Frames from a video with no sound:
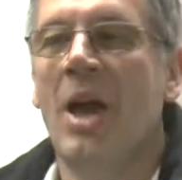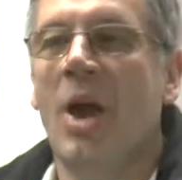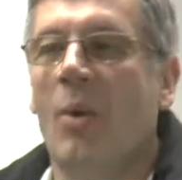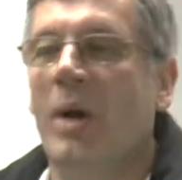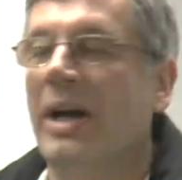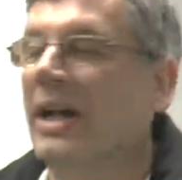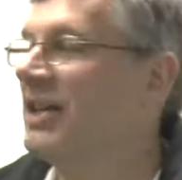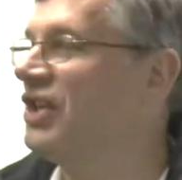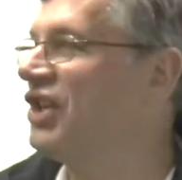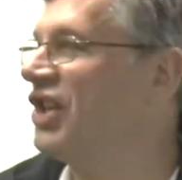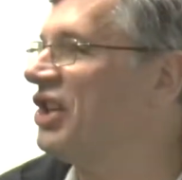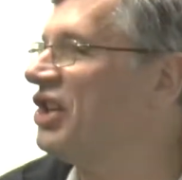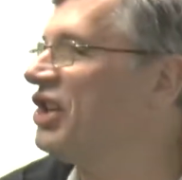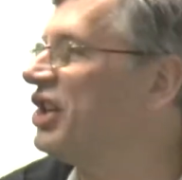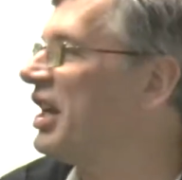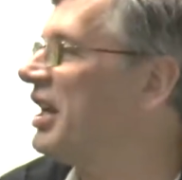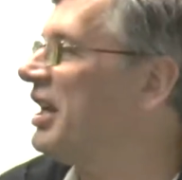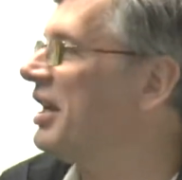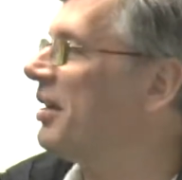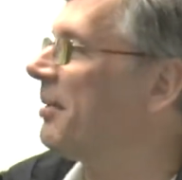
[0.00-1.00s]
Well, as you can
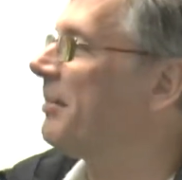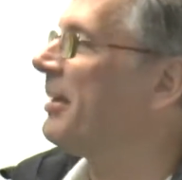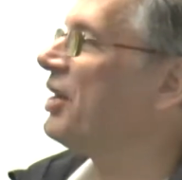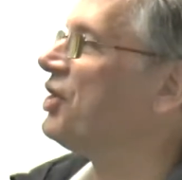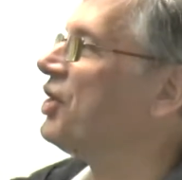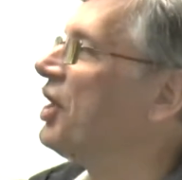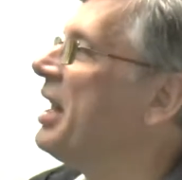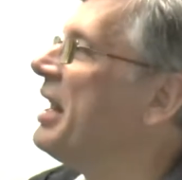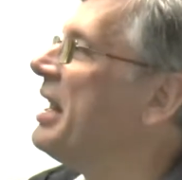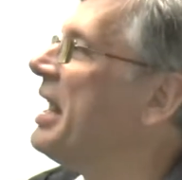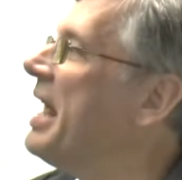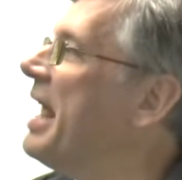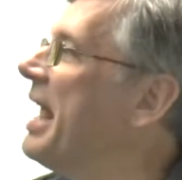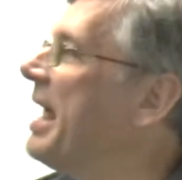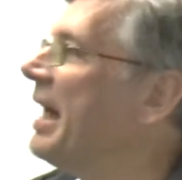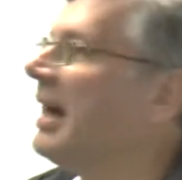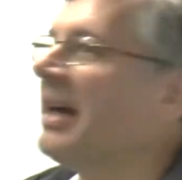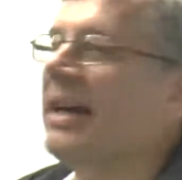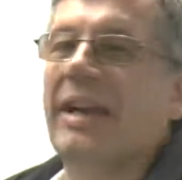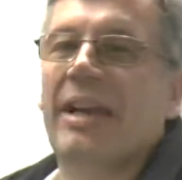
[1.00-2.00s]
see, you imagine in
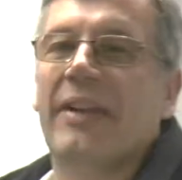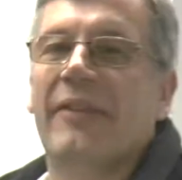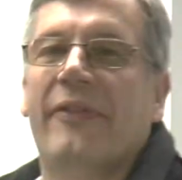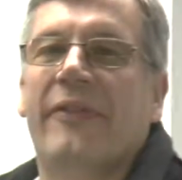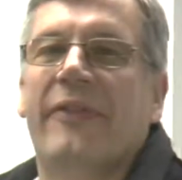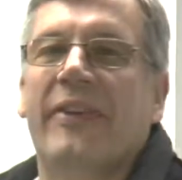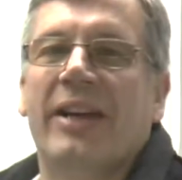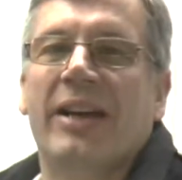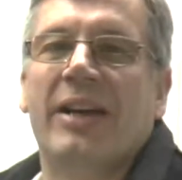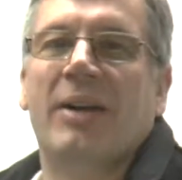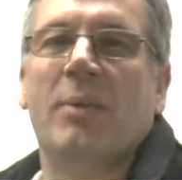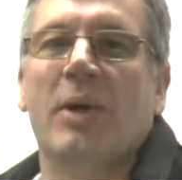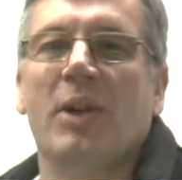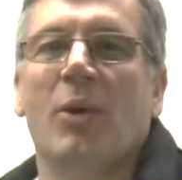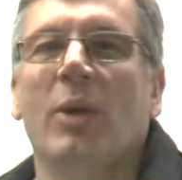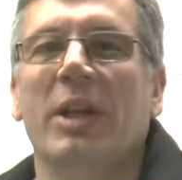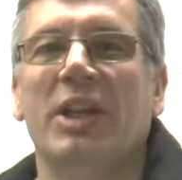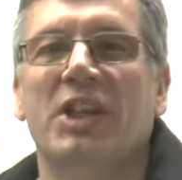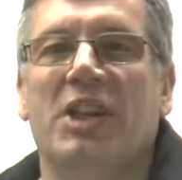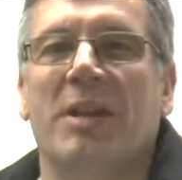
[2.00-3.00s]
here, if with
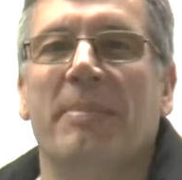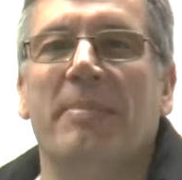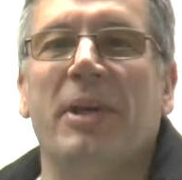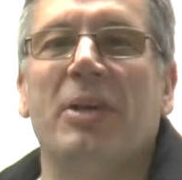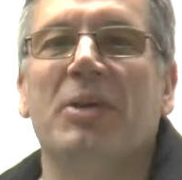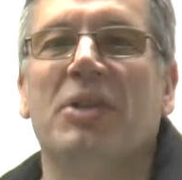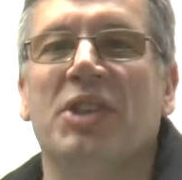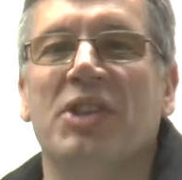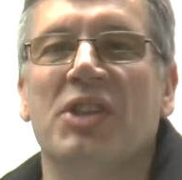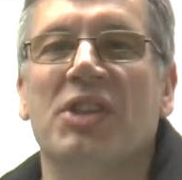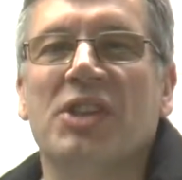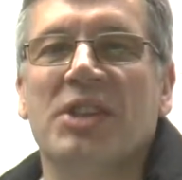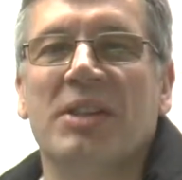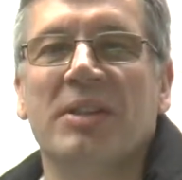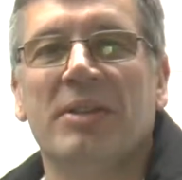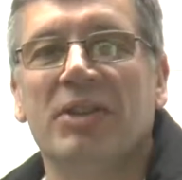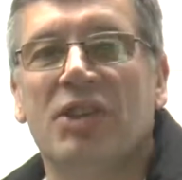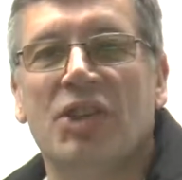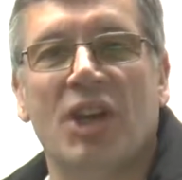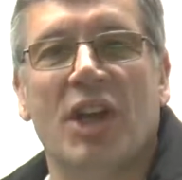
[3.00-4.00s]
all these computers
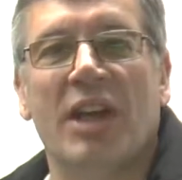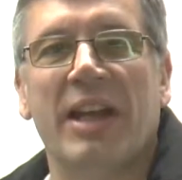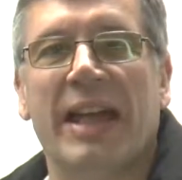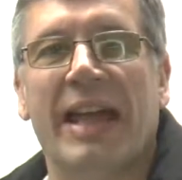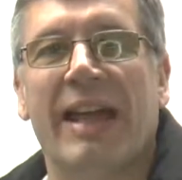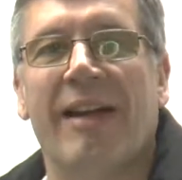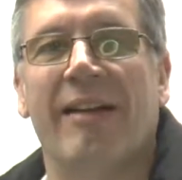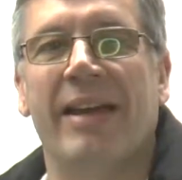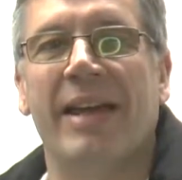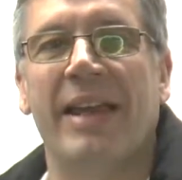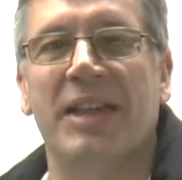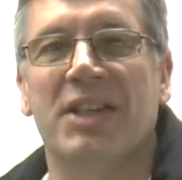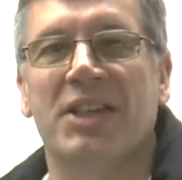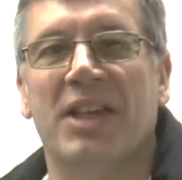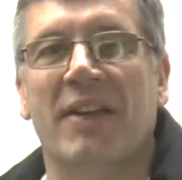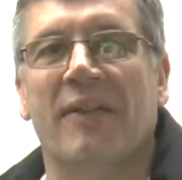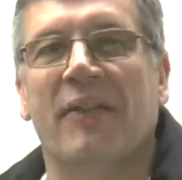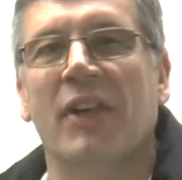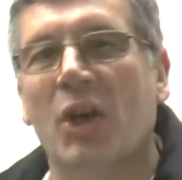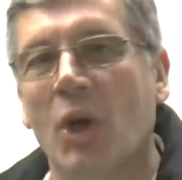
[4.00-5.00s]
churning out heat,
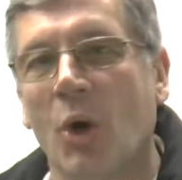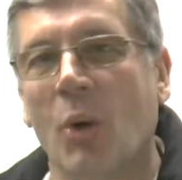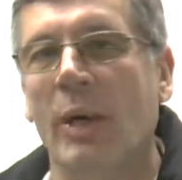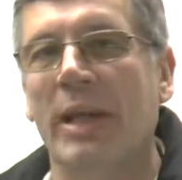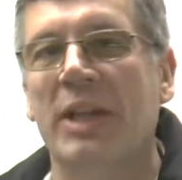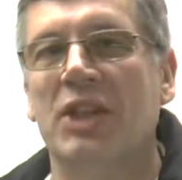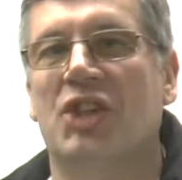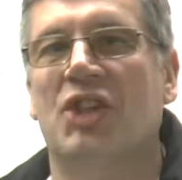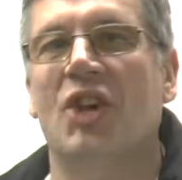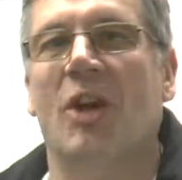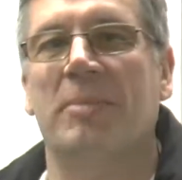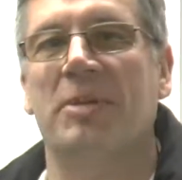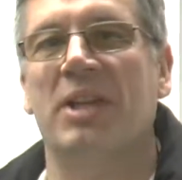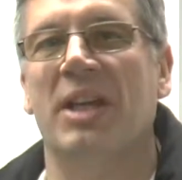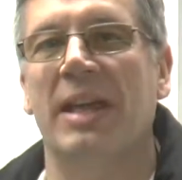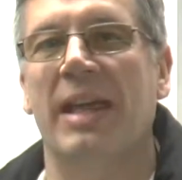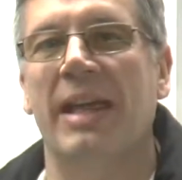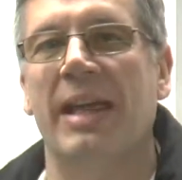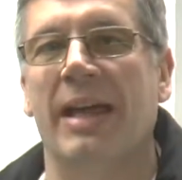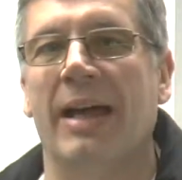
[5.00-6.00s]
if the cooling stopped
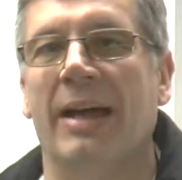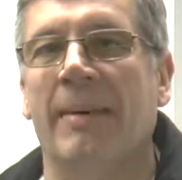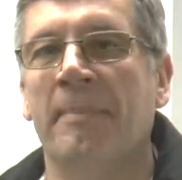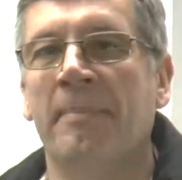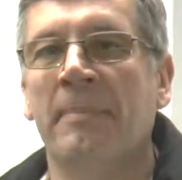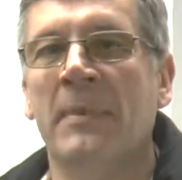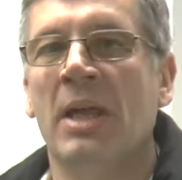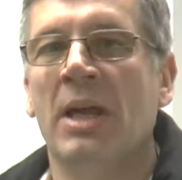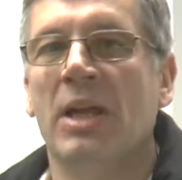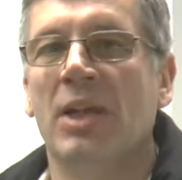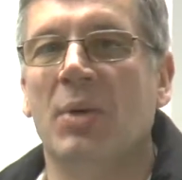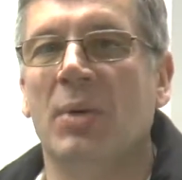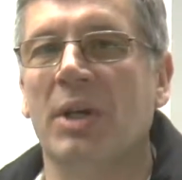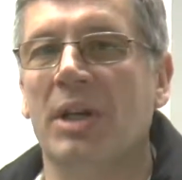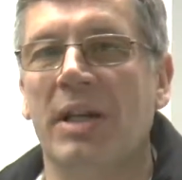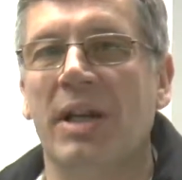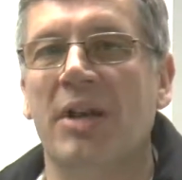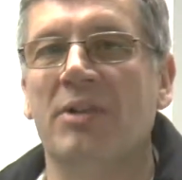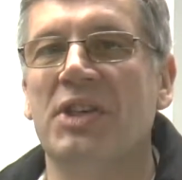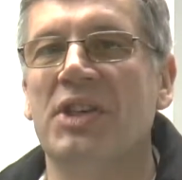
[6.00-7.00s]
in here, you
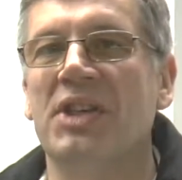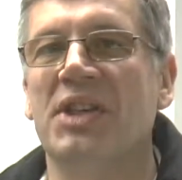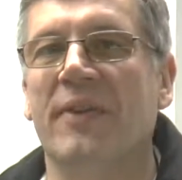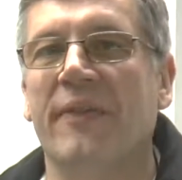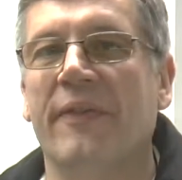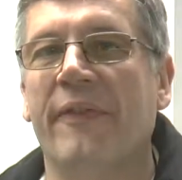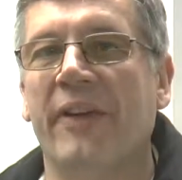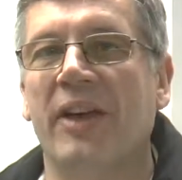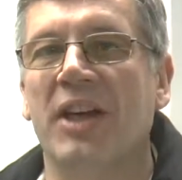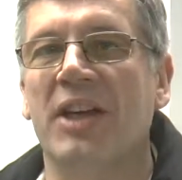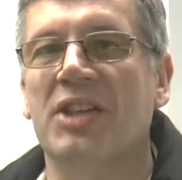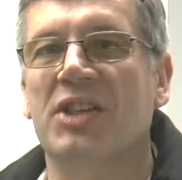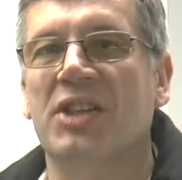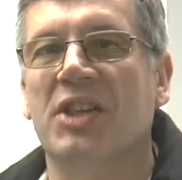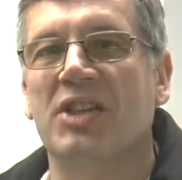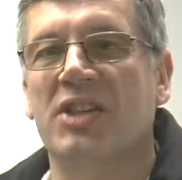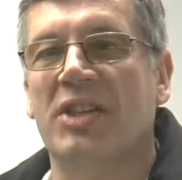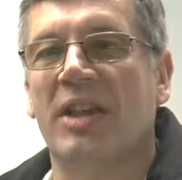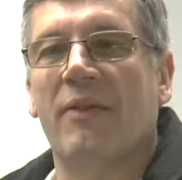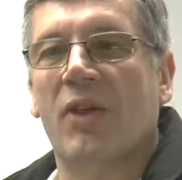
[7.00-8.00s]
wouldn't notice at first
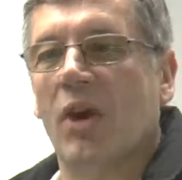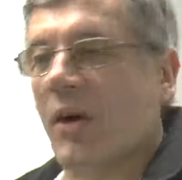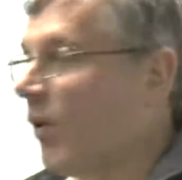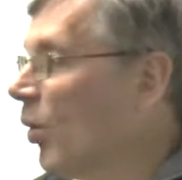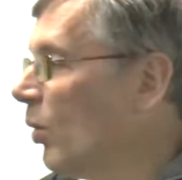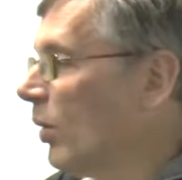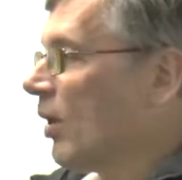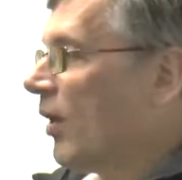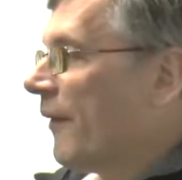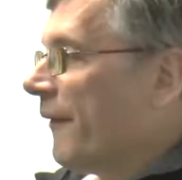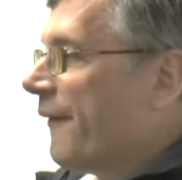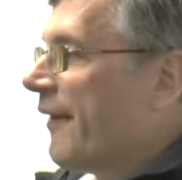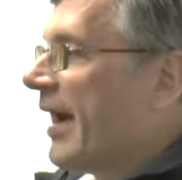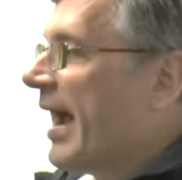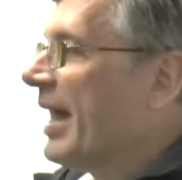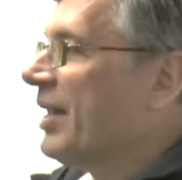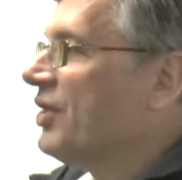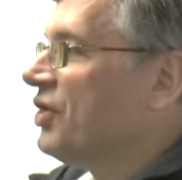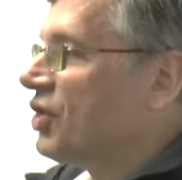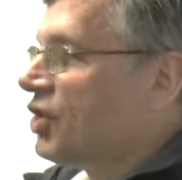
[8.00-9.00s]
because they've all got
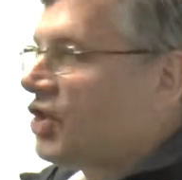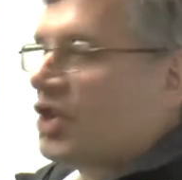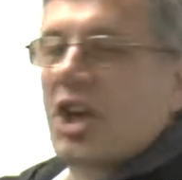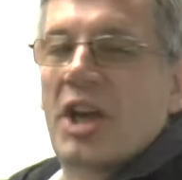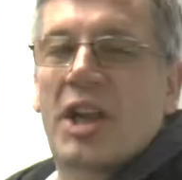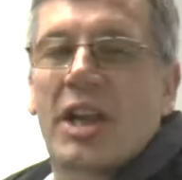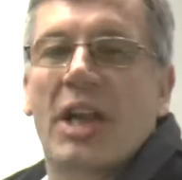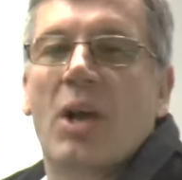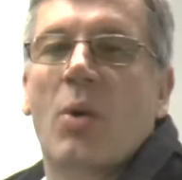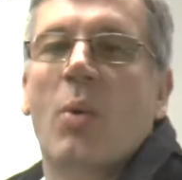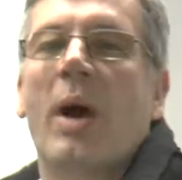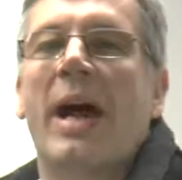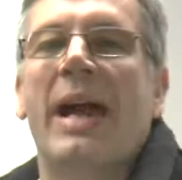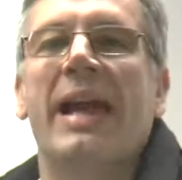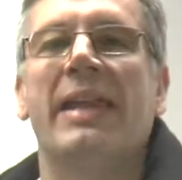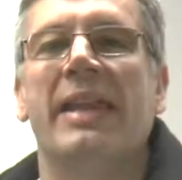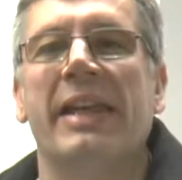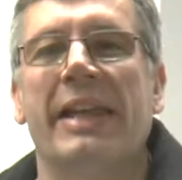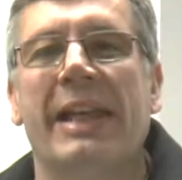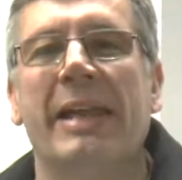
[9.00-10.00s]
fans churning
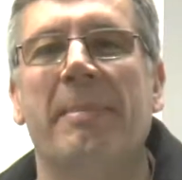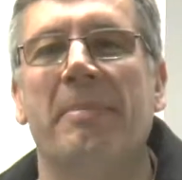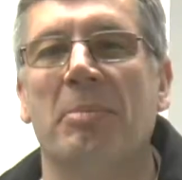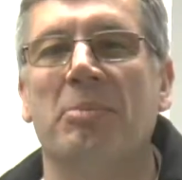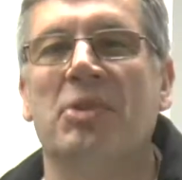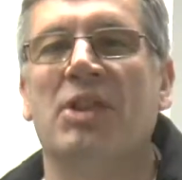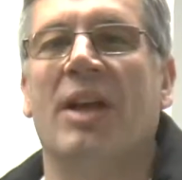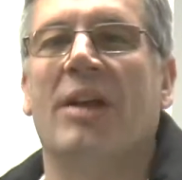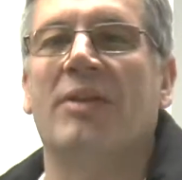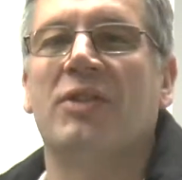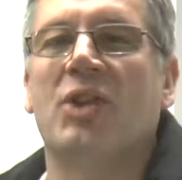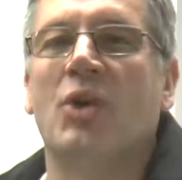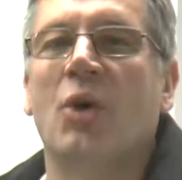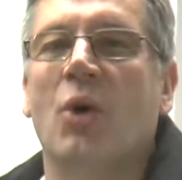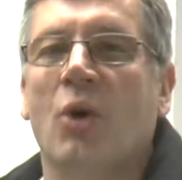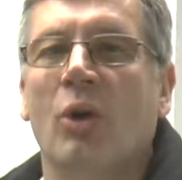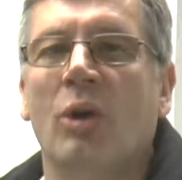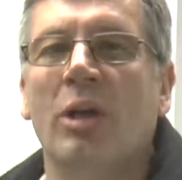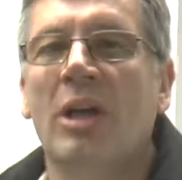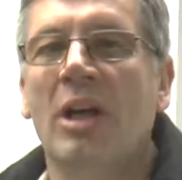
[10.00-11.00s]
away and they keep themselves
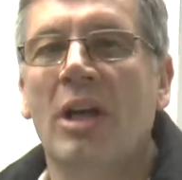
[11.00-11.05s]
cool.